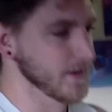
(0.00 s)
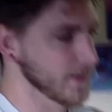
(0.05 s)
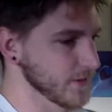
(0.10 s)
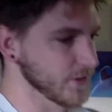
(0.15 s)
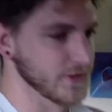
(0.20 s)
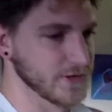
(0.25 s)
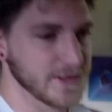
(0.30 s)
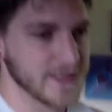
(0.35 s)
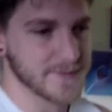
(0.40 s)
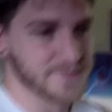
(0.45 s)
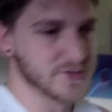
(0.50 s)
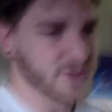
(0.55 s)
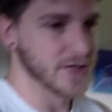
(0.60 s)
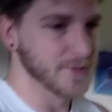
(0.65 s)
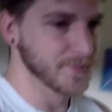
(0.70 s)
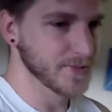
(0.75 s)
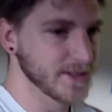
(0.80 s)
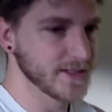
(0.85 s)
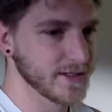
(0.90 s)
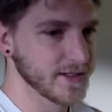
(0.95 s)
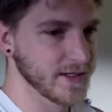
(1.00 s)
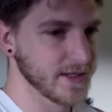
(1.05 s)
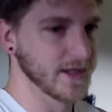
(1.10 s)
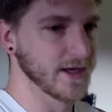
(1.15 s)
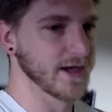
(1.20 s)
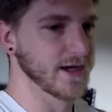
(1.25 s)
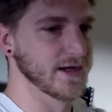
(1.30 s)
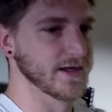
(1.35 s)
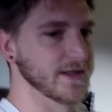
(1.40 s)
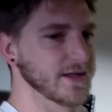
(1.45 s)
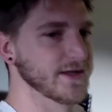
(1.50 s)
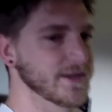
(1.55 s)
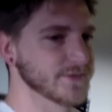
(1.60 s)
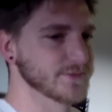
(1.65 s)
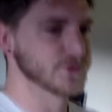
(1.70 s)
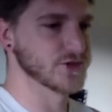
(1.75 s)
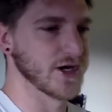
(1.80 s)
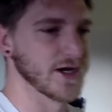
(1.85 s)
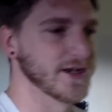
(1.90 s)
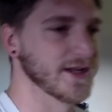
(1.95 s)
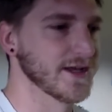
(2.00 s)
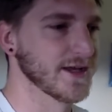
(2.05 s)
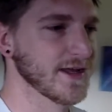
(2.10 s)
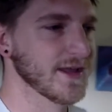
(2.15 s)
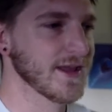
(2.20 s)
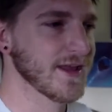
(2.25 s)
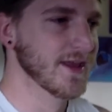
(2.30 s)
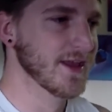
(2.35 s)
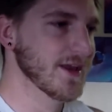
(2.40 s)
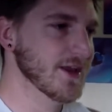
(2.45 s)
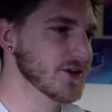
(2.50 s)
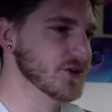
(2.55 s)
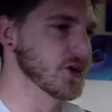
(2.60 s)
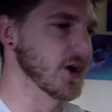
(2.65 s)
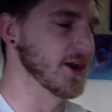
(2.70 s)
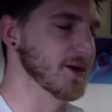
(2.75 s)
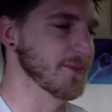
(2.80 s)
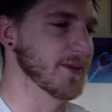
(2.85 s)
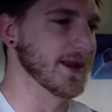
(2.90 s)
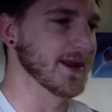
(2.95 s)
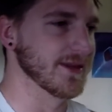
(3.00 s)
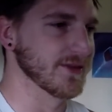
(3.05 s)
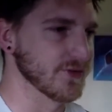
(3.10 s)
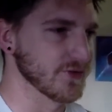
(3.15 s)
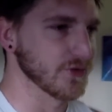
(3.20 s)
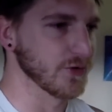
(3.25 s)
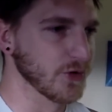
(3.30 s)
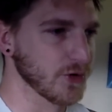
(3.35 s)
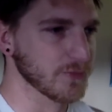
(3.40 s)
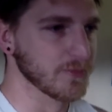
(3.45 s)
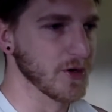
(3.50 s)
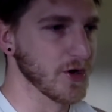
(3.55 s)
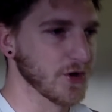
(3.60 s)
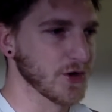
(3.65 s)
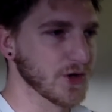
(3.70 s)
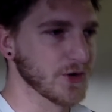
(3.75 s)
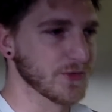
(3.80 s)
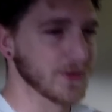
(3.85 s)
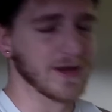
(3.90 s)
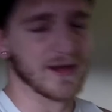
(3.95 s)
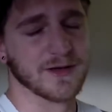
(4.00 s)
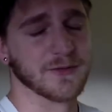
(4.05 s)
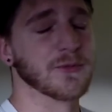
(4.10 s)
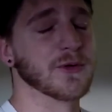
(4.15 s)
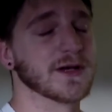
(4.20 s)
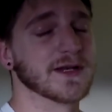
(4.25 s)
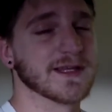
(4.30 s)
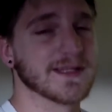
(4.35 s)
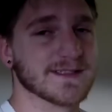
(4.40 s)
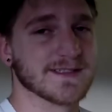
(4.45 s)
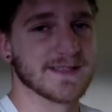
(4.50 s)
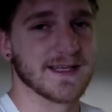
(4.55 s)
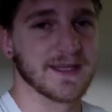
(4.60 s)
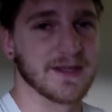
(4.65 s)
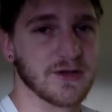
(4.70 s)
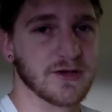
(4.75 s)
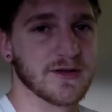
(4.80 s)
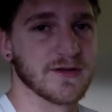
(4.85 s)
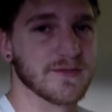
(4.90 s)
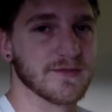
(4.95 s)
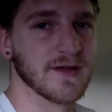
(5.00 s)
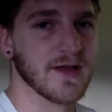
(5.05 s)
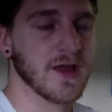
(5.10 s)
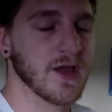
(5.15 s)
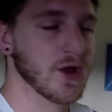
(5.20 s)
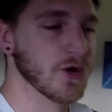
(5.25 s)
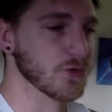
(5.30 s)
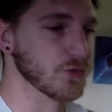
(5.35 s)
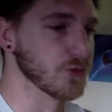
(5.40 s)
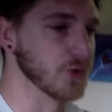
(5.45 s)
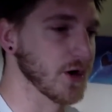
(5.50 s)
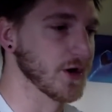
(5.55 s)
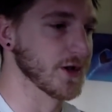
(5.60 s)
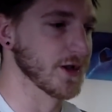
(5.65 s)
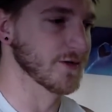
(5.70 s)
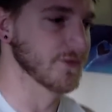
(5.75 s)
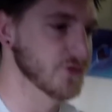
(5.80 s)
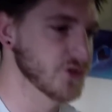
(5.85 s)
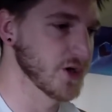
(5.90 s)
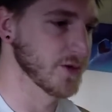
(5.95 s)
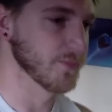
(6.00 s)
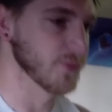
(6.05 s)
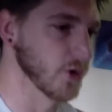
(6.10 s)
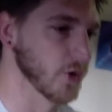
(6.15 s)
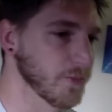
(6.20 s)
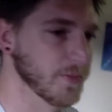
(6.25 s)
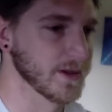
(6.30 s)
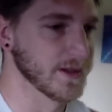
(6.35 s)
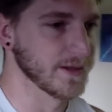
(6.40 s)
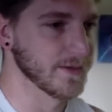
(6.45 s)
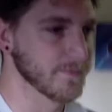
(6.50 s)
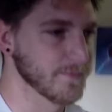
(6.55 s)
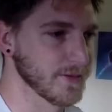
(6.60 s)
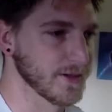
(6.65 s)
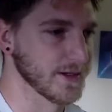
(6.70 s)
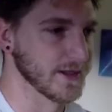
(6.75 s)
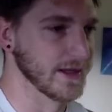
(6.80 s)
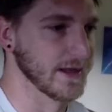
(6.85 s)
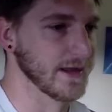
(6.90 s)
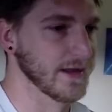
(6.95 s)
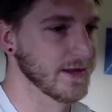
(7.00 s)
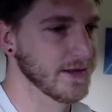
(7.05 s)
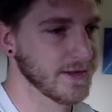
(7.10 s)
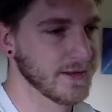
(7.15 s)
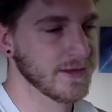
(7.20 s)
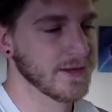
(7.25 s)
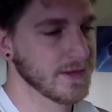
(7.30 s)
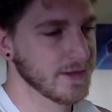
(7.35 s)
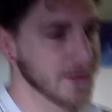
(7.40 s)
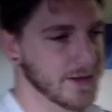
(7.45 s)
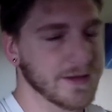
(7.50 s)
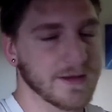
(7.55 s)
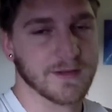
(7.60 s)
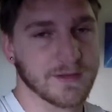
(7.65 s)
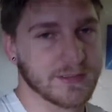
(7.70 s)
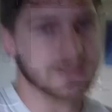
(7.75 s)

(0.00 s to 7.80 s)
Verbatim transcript: I'm gonna keep jumping, uh, try to try to make it through the whole moto, not in one consecutive run of jump roping, but uh, at